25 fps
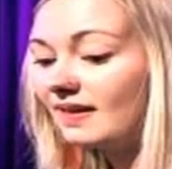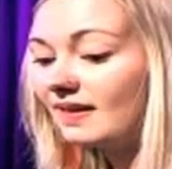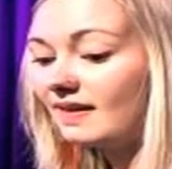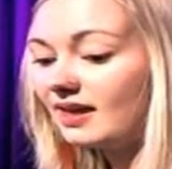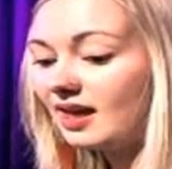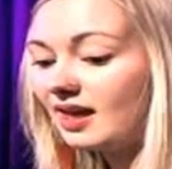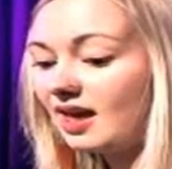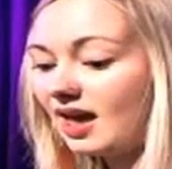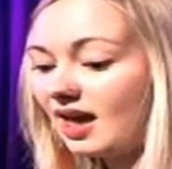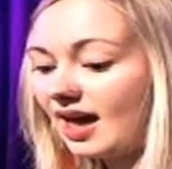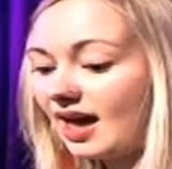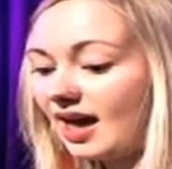
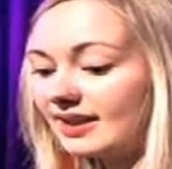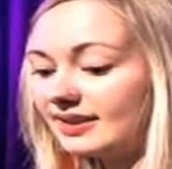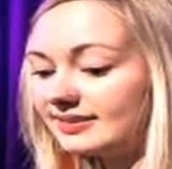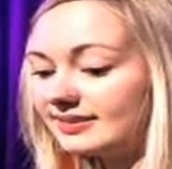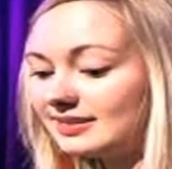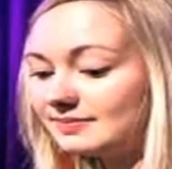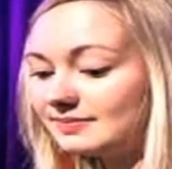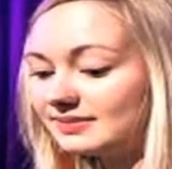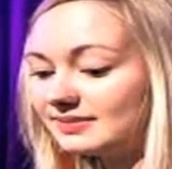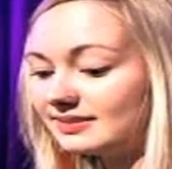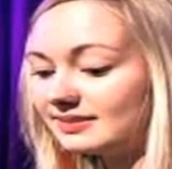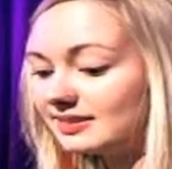And it seems that
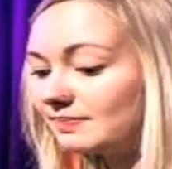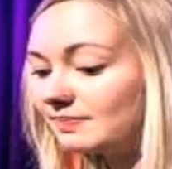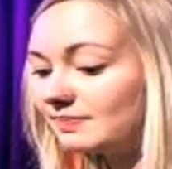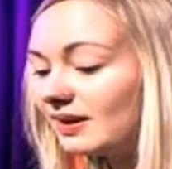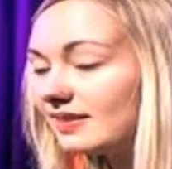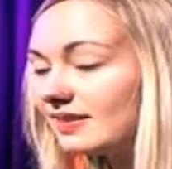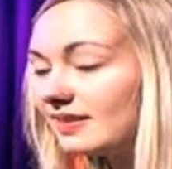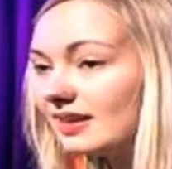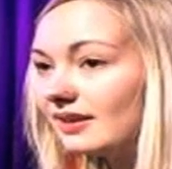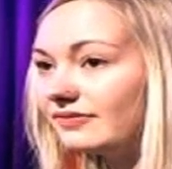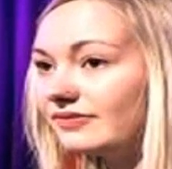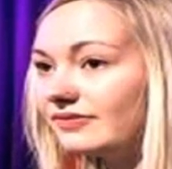despite the
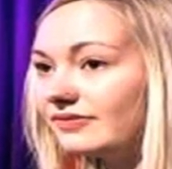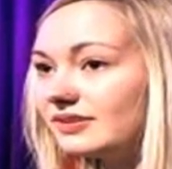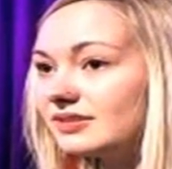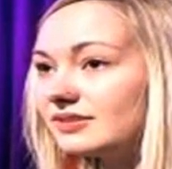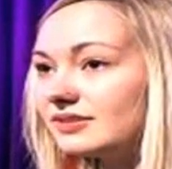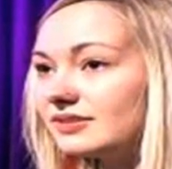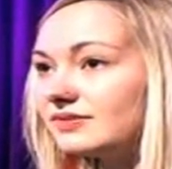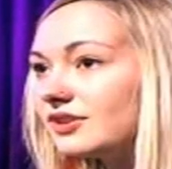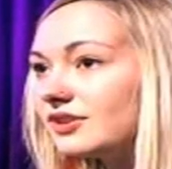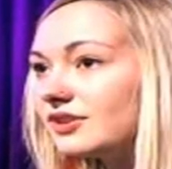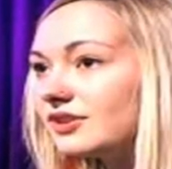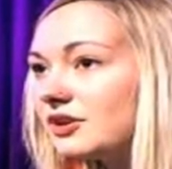efforts of
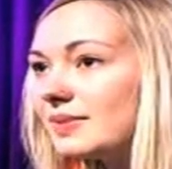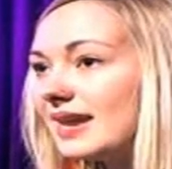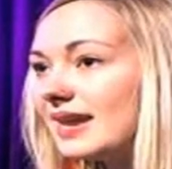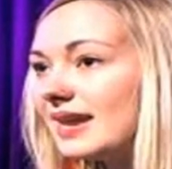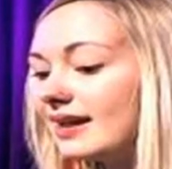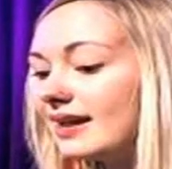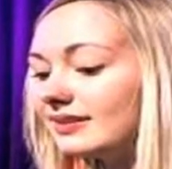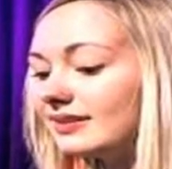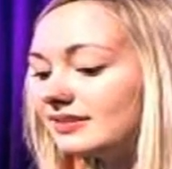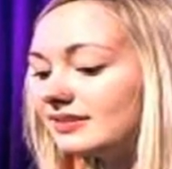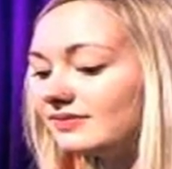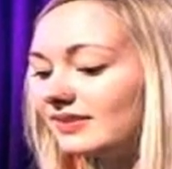so many
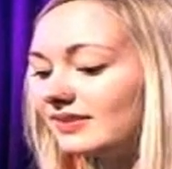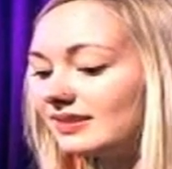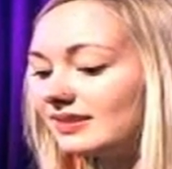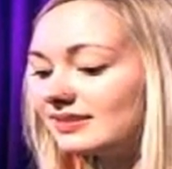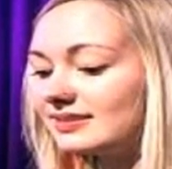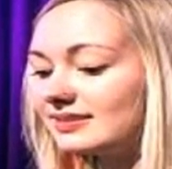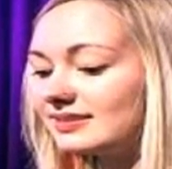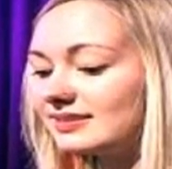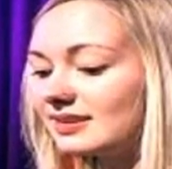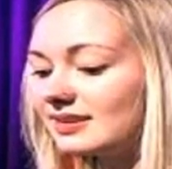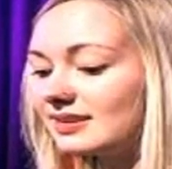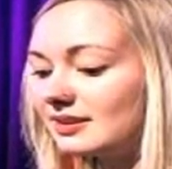activists,
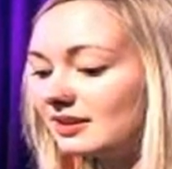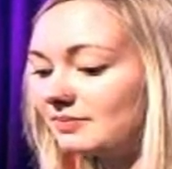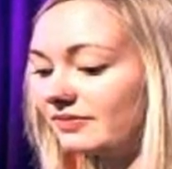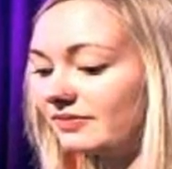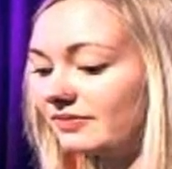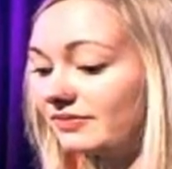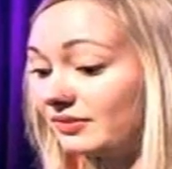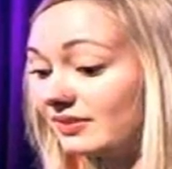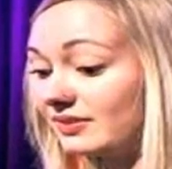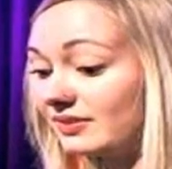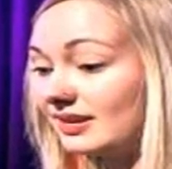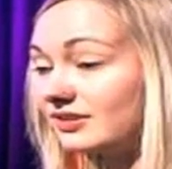before the
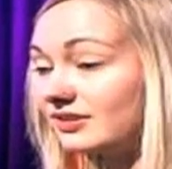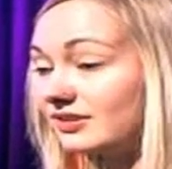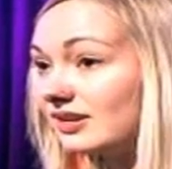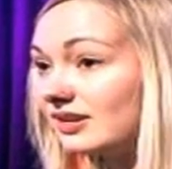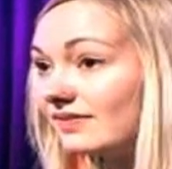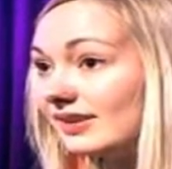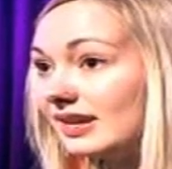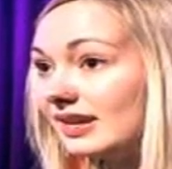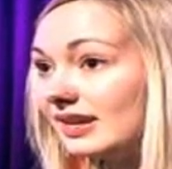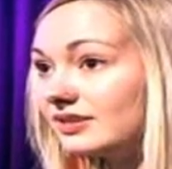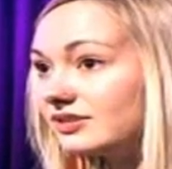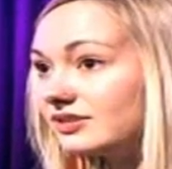last general
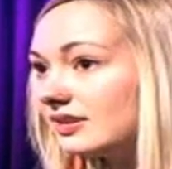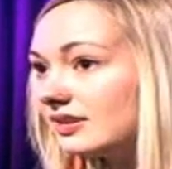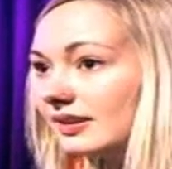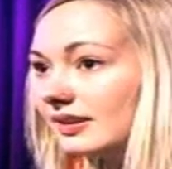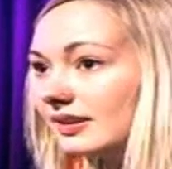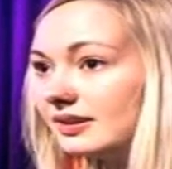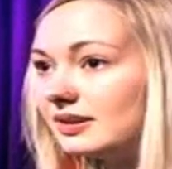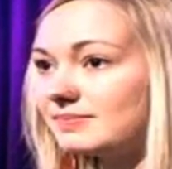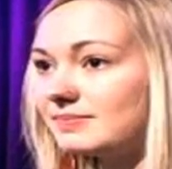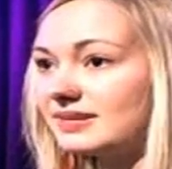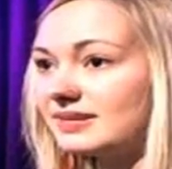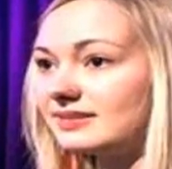election, including
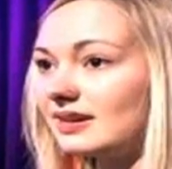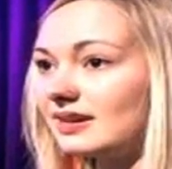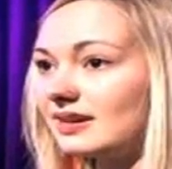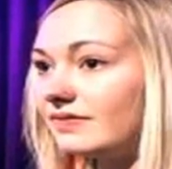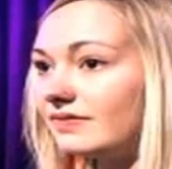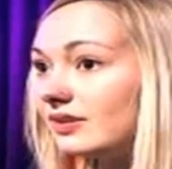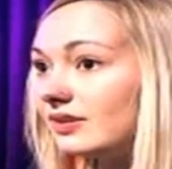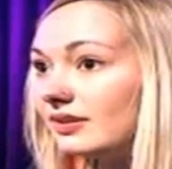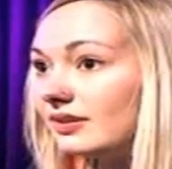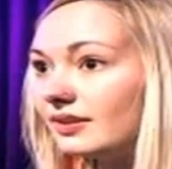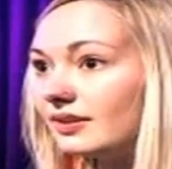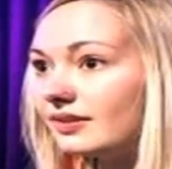myself and a lot
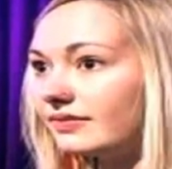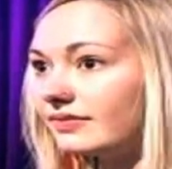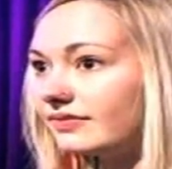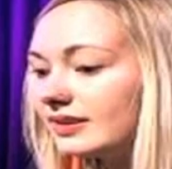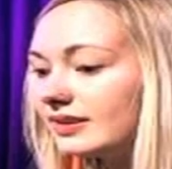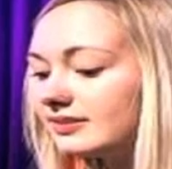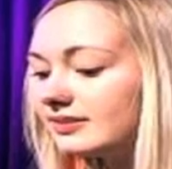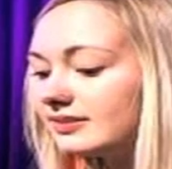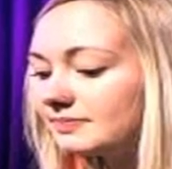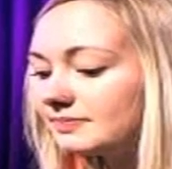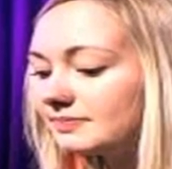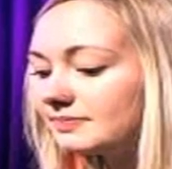of friends of
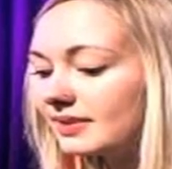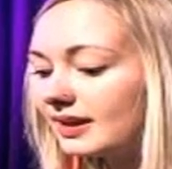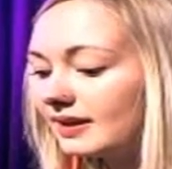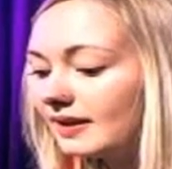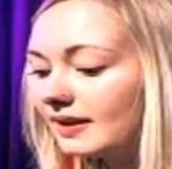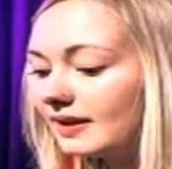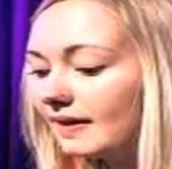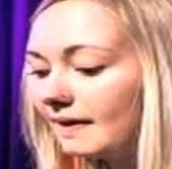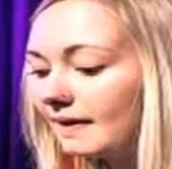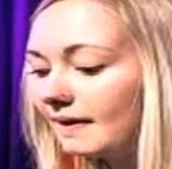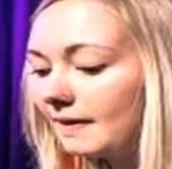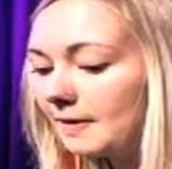mine,
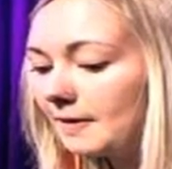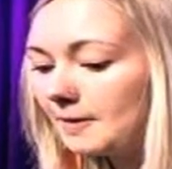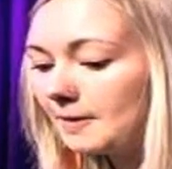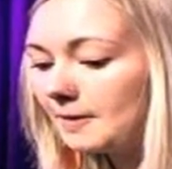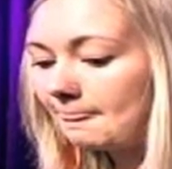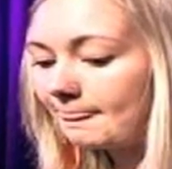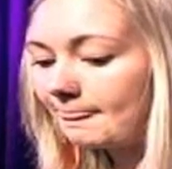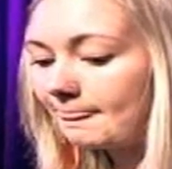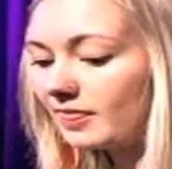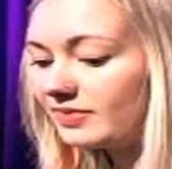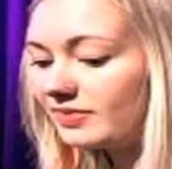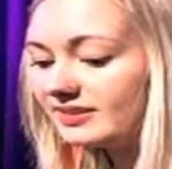
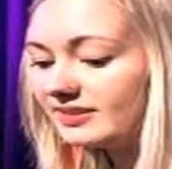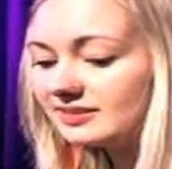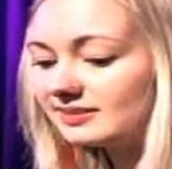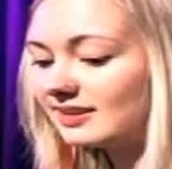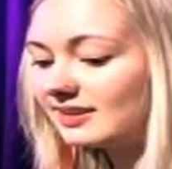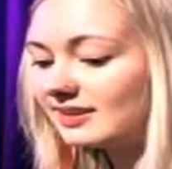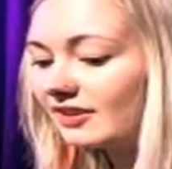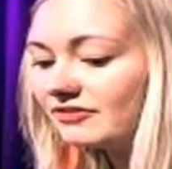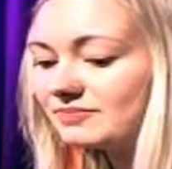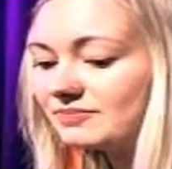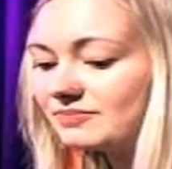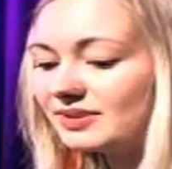this
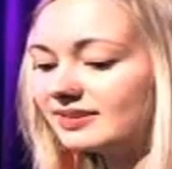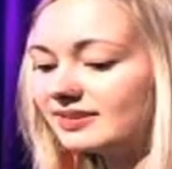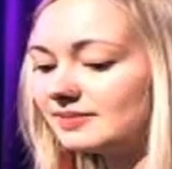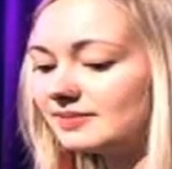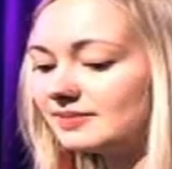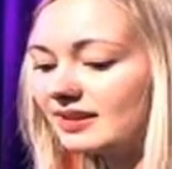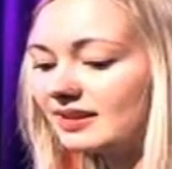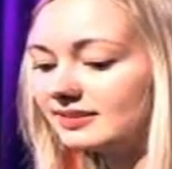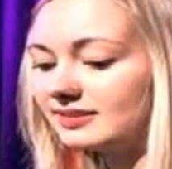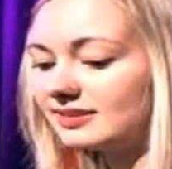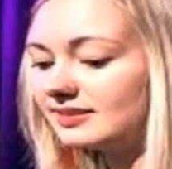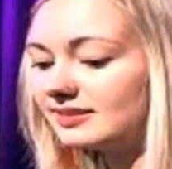government is about as
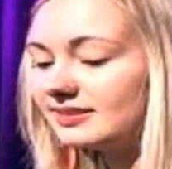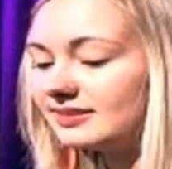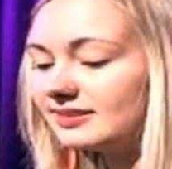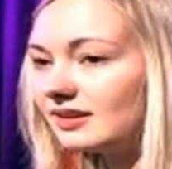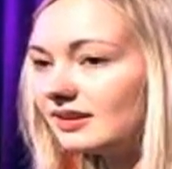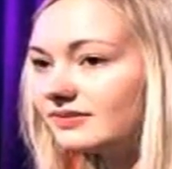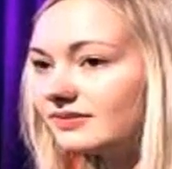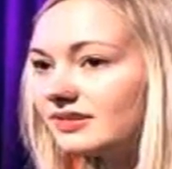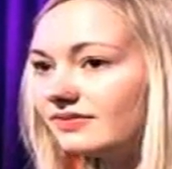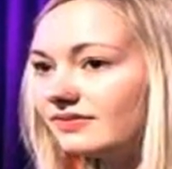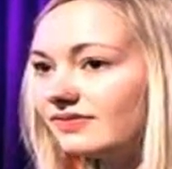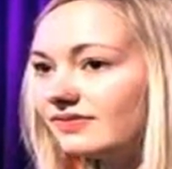conservative
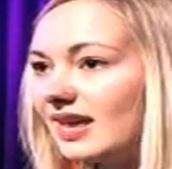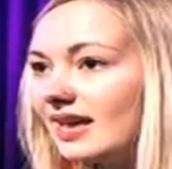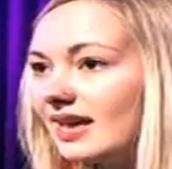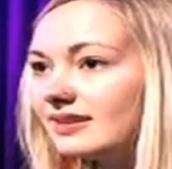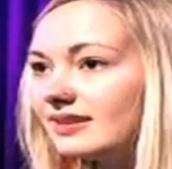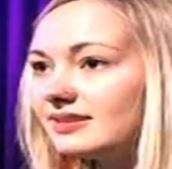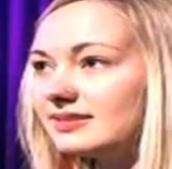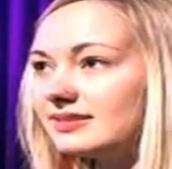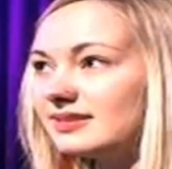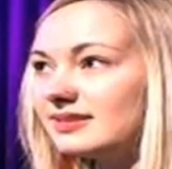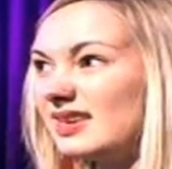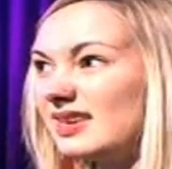led as the
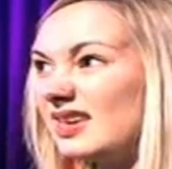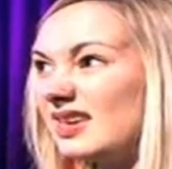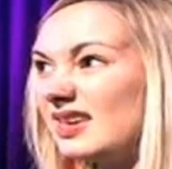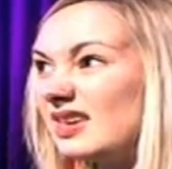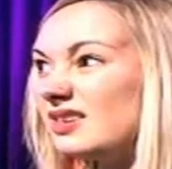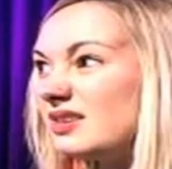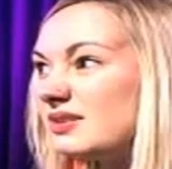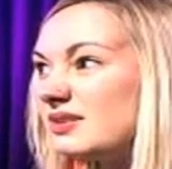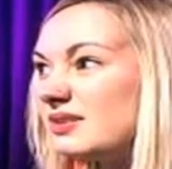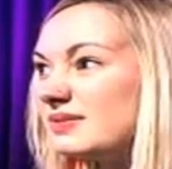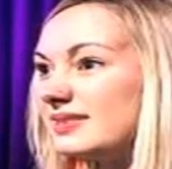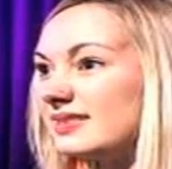EU
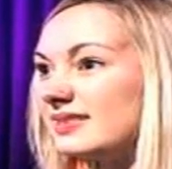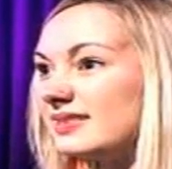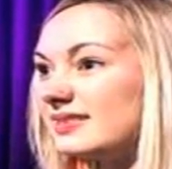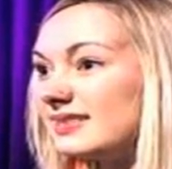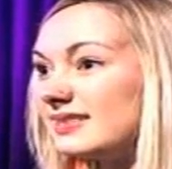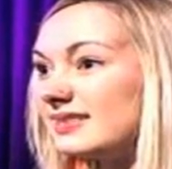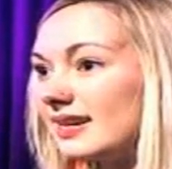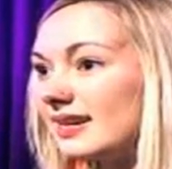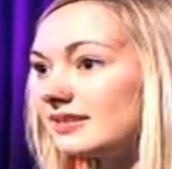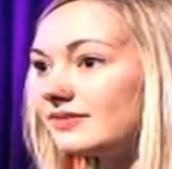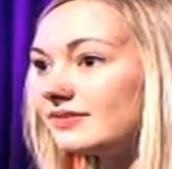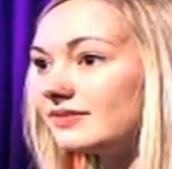is a
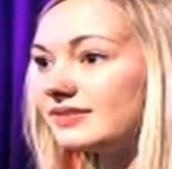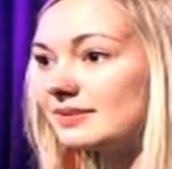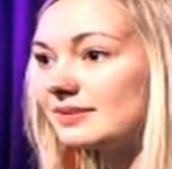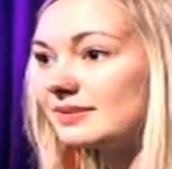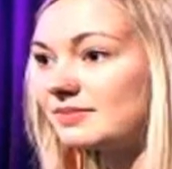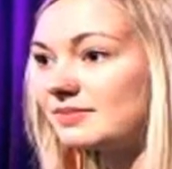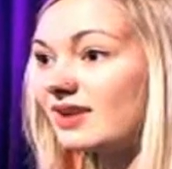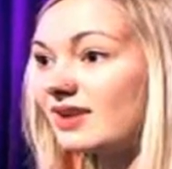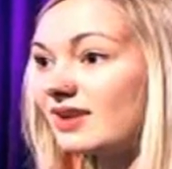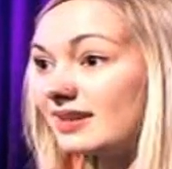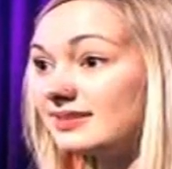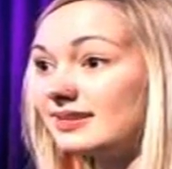successful
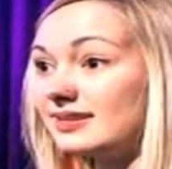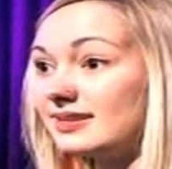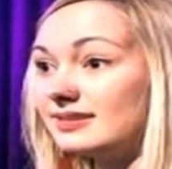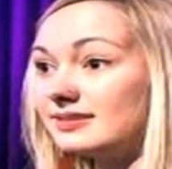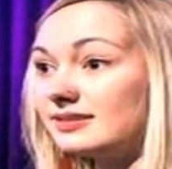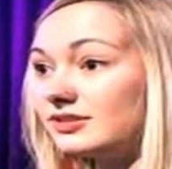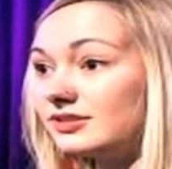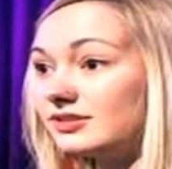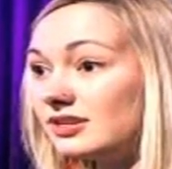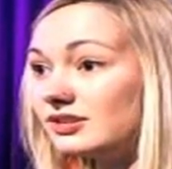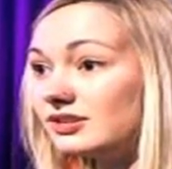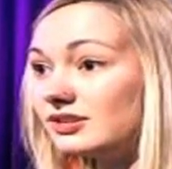democratic
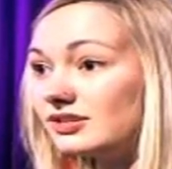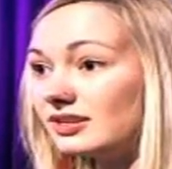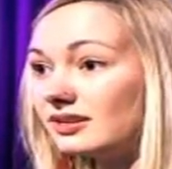institution.